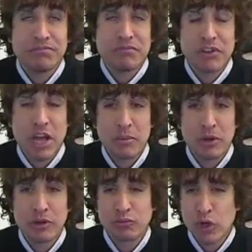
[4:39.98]
phenomenal.
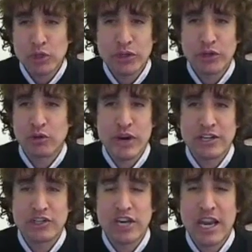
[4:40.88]
The roads are in
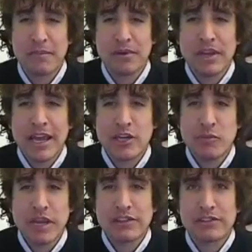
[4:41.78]
great shape, and you
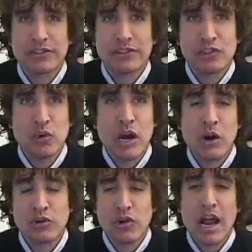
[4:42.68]
make this
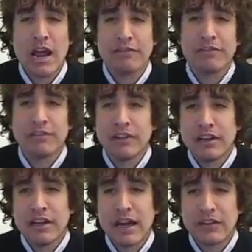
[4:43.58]
2-hour drive
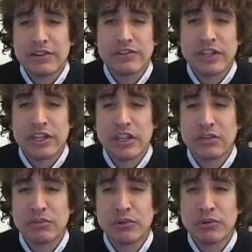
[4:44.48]
out of the city
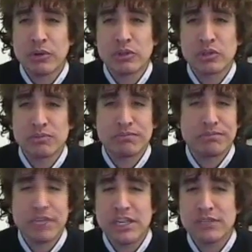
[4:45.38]
through the most
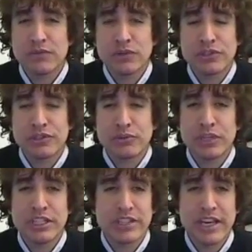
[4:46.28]
peaceful and
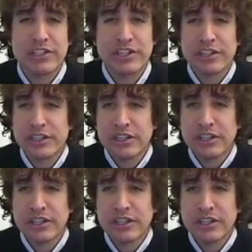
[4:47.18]
serene desert.